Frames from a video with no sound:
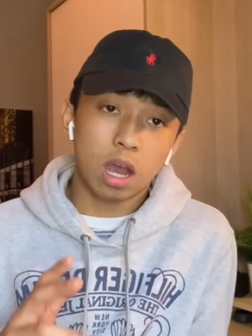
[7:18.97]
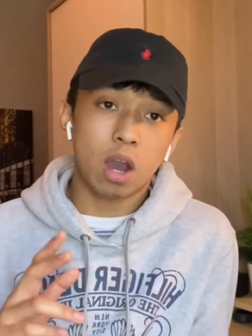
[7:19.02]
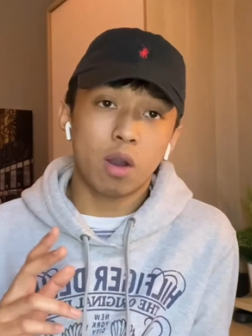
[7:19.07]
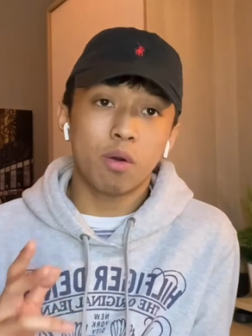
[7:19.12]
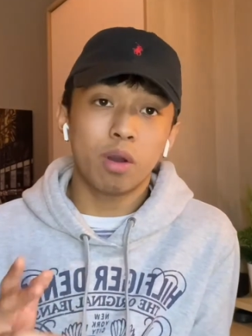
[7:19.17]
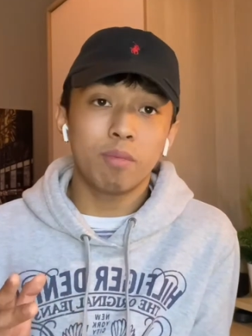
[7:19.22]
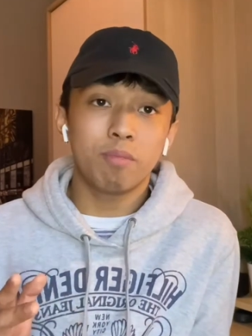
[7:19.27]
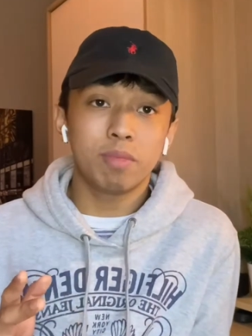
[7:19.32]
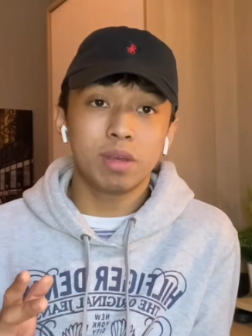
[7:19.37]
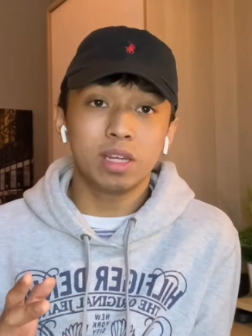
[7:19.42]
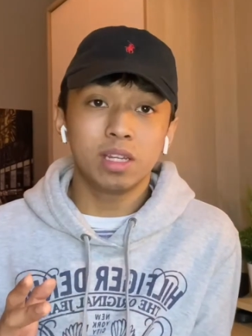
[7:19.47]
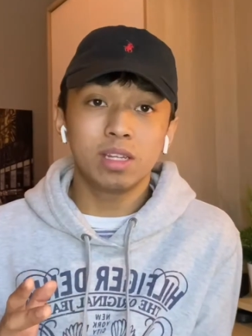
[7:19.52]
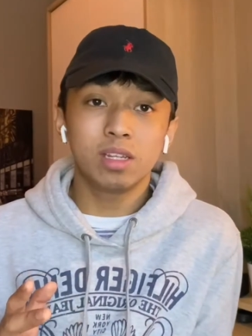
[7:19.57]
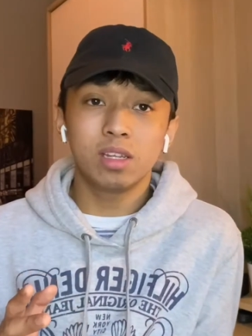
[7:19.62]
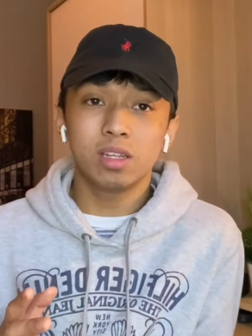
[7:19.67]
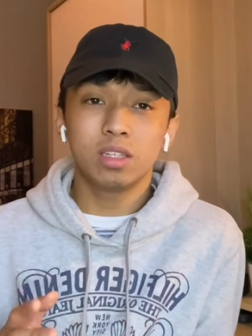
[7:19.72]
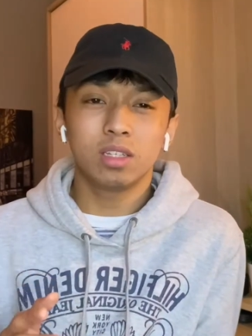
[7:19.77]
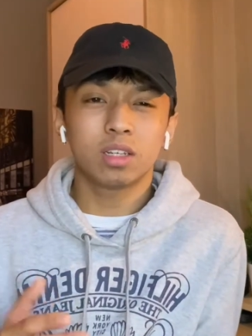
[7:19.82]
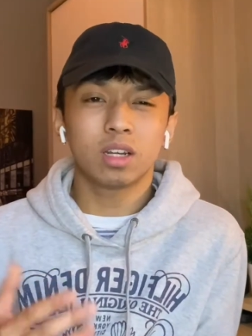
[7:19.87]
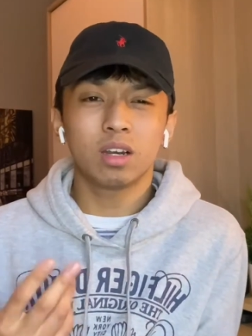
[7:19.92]
I made
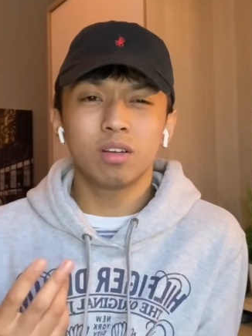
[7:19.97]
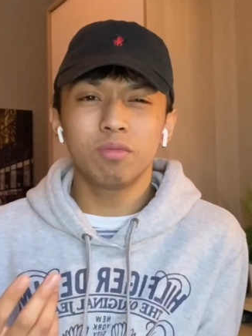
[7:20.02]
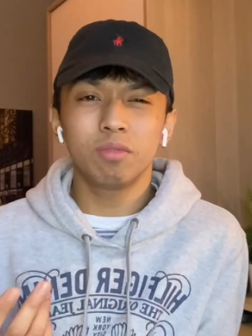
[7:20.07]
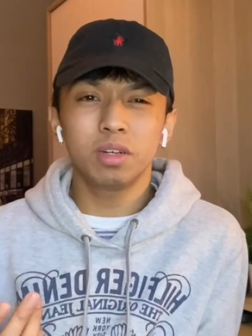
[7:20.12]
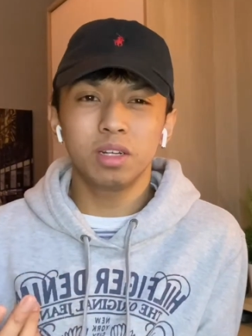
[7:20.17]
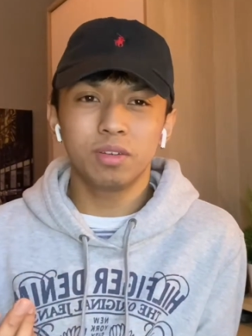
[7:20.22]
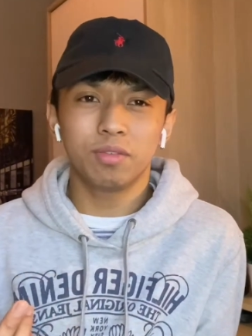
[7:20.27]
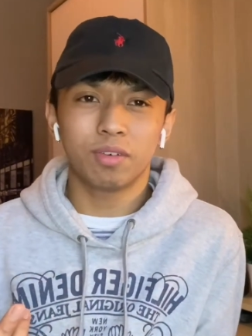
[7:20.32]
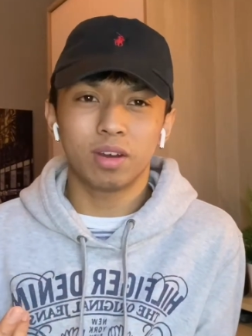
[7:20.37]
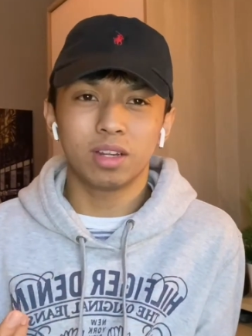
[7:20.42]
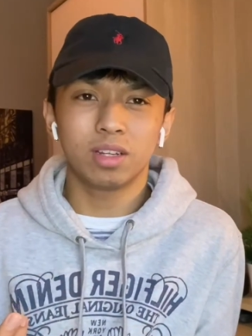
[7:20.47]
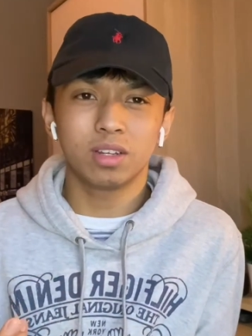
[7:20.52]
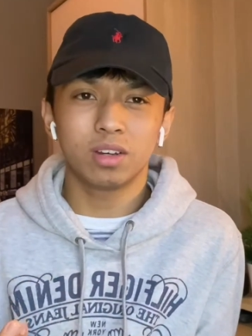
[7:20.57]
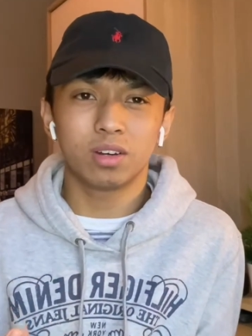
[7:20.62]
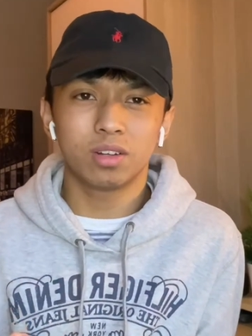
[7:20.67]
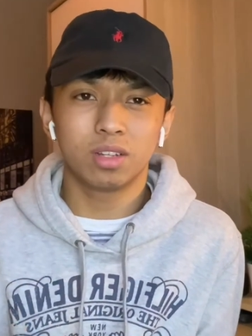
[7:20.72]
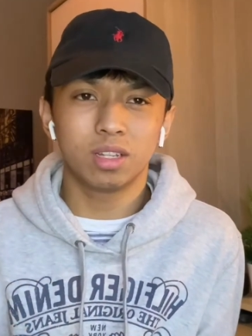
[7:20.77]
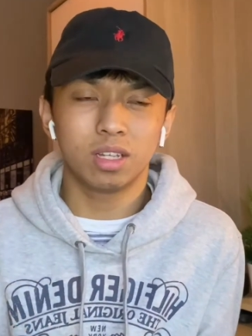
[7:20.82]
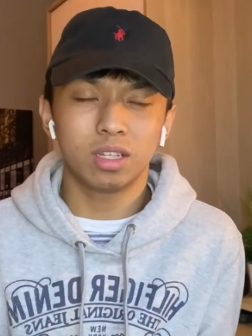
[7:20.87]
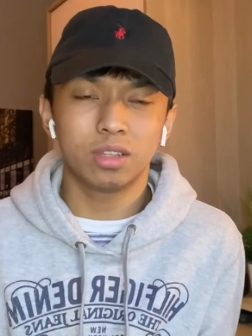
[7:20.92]
it, you can't really find it
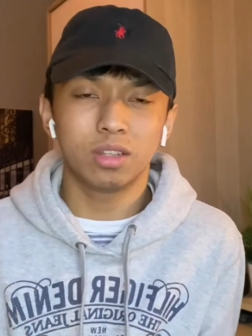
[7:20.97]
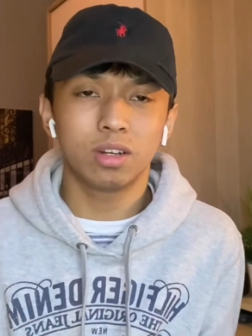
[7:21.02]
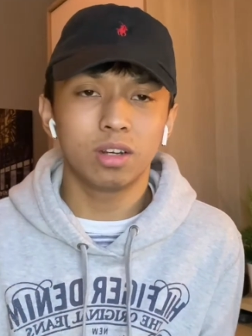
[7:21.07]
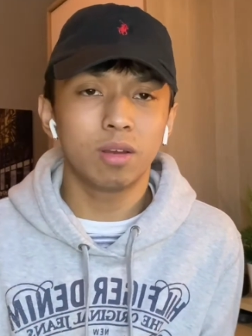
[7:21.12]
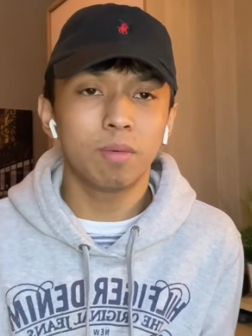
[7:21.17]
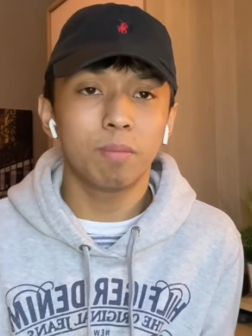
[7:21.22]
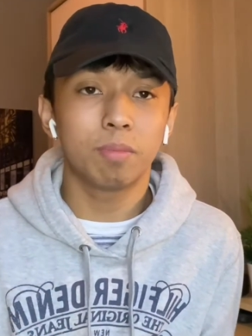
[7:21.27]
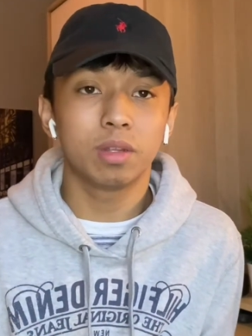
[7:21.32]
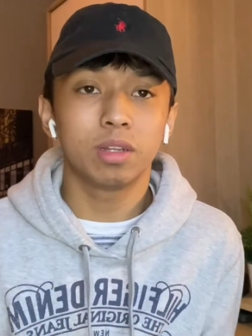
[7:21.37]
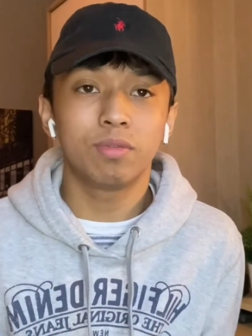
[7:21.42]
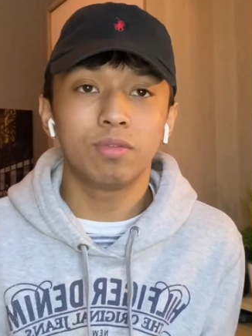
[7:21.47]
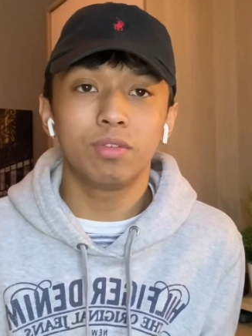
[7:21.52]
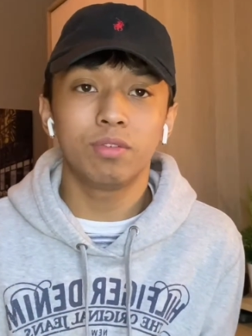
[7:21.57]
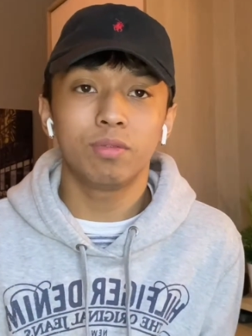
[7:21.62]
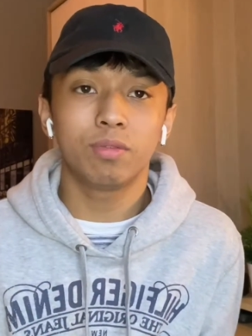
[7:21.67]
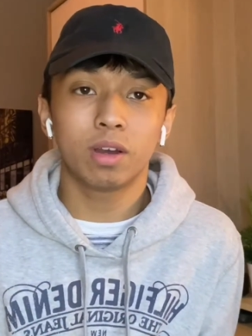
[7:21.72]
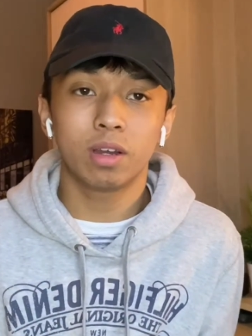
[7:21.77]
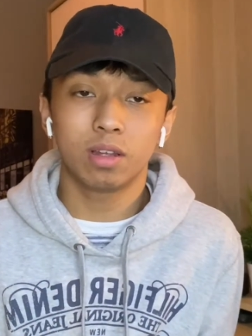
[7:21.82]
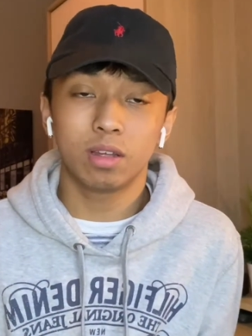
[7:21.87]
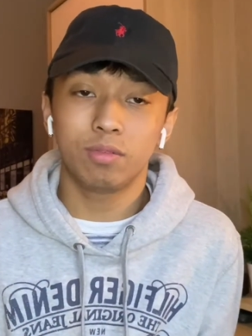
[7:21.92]
on the internet, but if
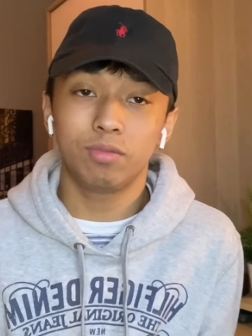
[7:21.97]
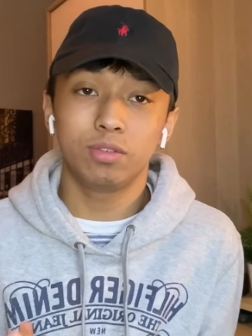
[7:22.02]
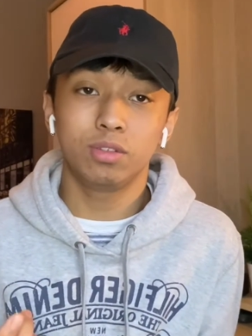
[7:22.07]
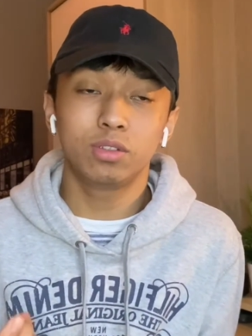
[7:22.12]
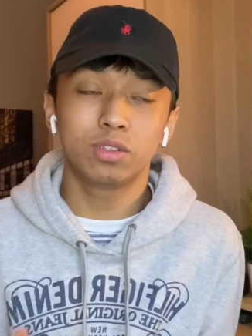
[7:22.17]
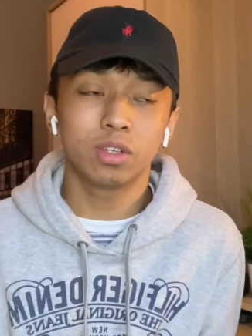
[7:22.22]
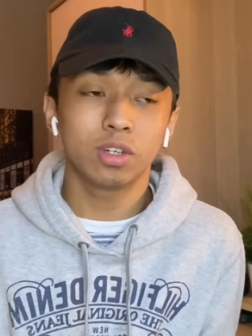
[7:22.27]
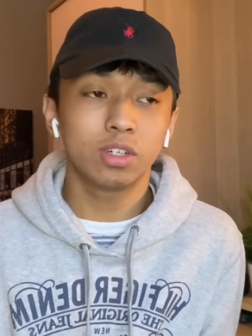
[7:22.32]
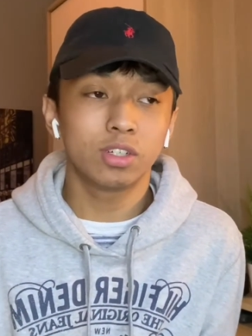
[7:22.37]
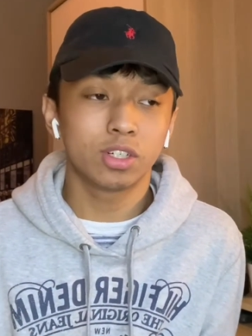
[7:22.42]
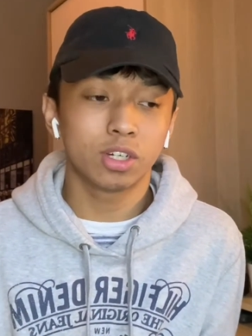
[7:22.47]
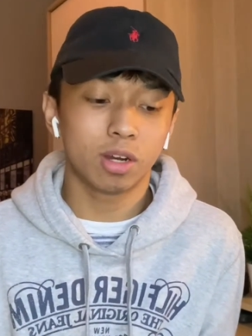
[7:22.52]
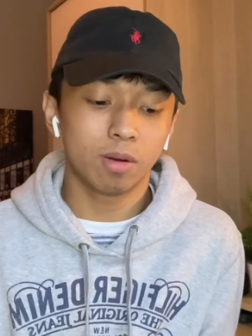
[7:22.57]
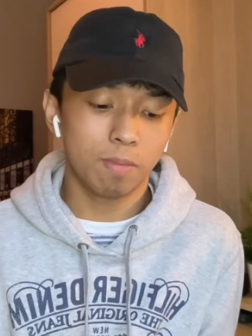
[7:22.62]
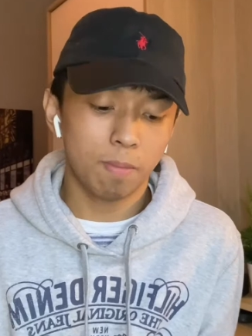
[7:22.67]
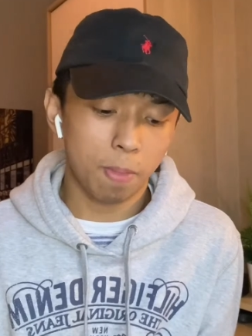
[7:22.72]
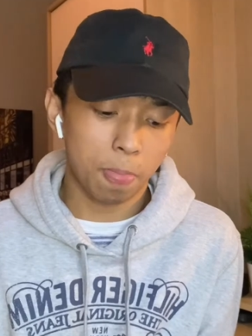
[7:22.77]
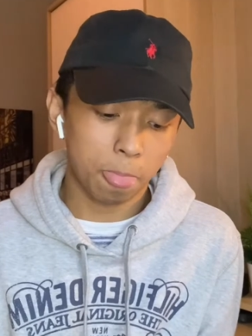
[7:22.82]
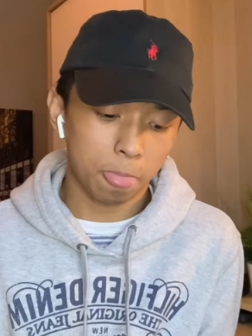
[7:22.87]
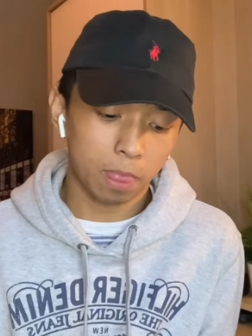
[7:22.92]
you search up
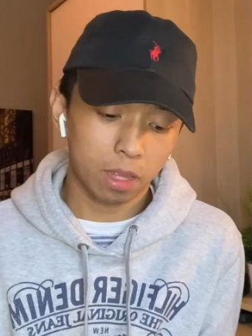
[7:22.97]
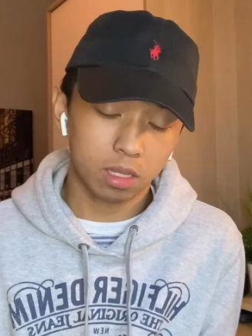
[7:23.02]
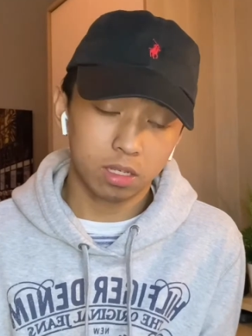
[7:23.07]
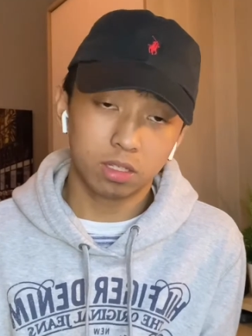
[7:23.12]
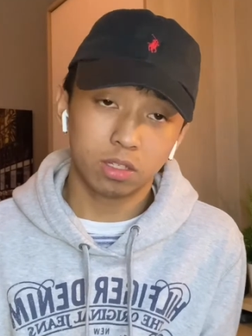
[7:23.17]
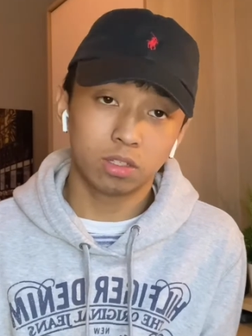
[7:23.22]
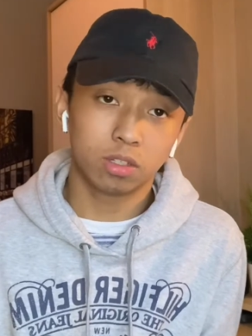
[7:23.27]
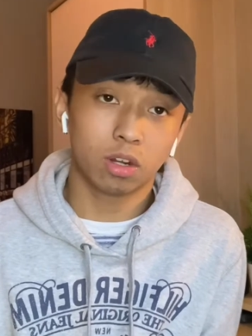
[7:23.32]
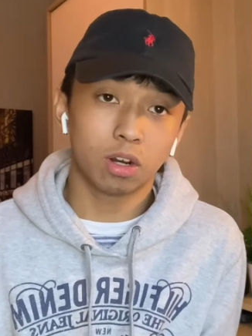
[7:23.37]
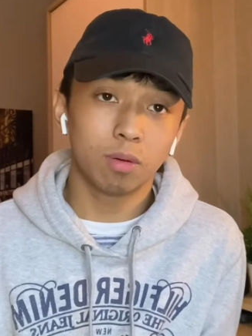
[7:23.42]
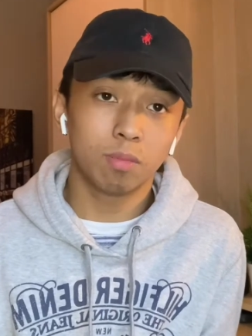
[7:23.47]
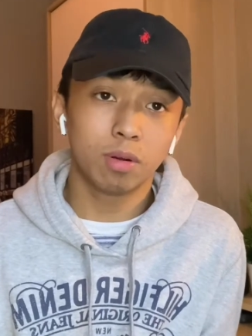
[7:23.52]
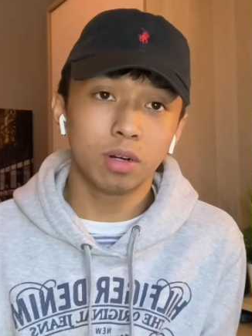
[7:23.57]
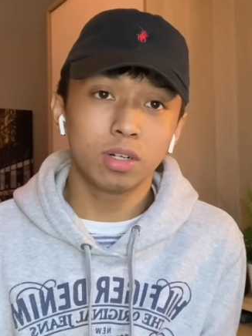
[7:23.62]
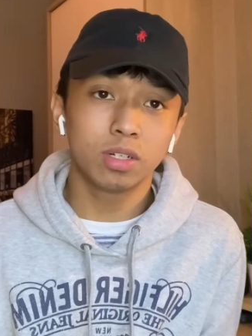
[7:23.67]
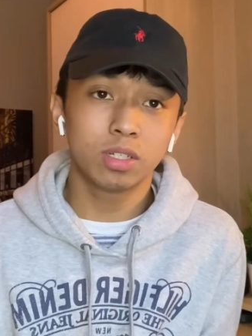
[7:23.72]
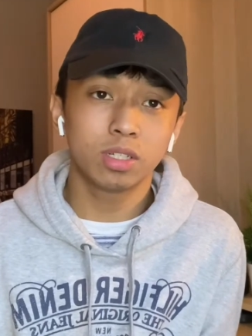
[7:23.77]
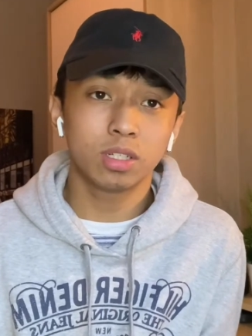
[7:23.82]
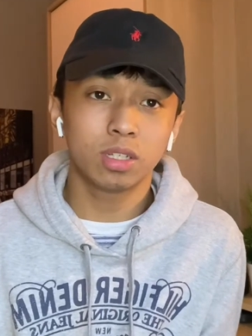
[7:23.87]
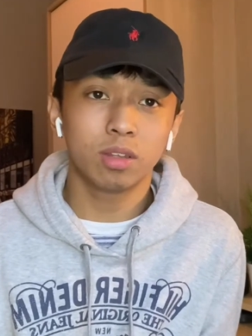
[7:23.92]

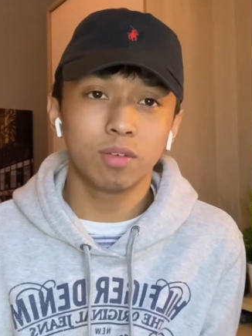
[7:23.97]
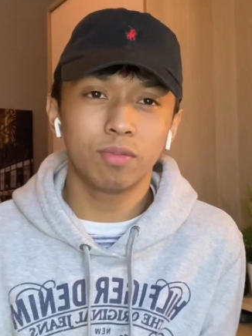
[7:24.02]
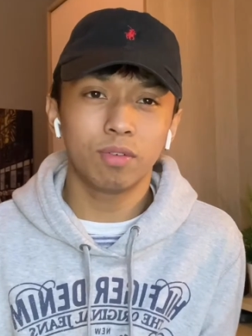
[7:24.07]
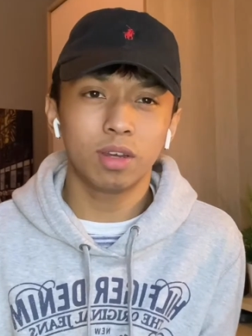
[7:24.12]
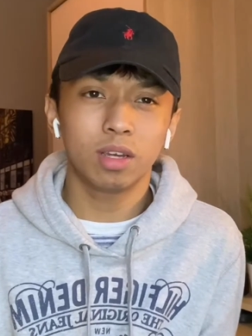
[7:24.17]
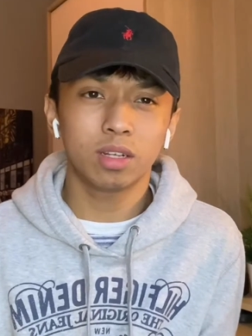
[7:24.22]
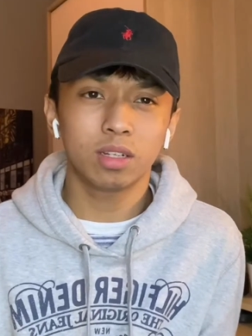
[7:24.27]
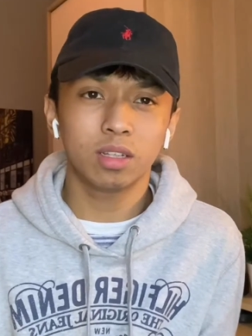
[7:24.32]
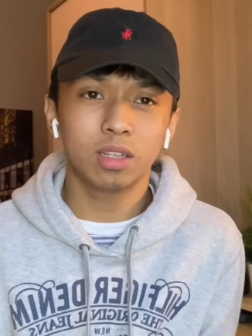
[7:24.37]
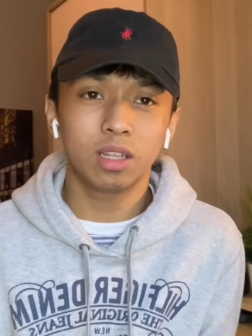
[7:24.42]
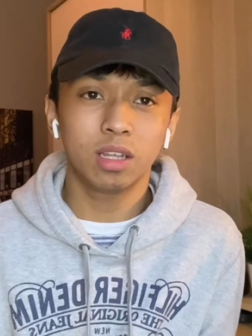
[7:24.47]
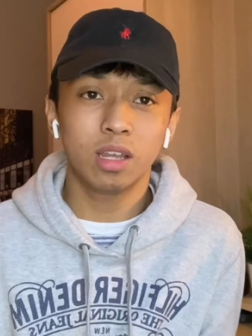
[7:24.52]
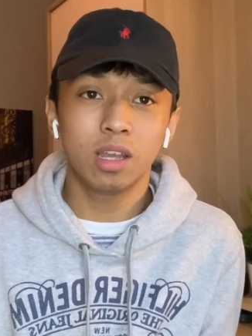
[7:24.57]
starburst effect,